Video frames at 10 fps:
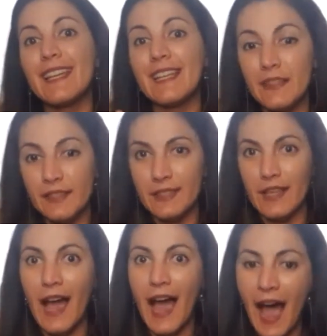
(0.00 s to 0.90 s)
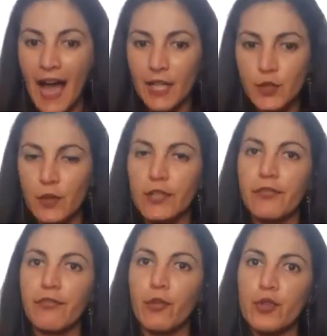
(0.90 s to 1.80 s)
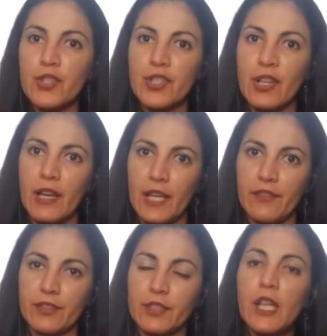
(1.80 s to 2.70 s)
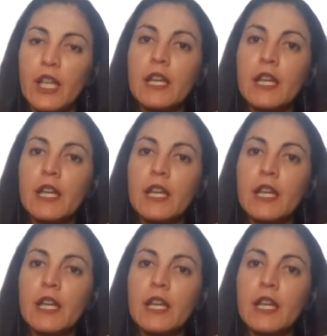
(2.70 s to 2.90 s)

is actually forced labor.